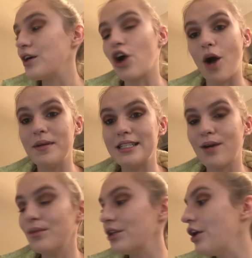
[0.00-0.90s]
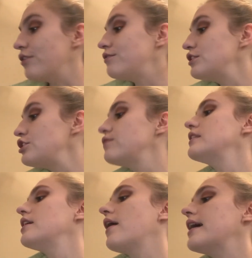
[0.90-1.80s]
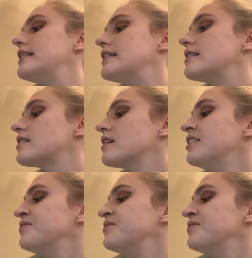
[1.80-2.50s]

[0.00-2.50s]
and comment down below future video ideas,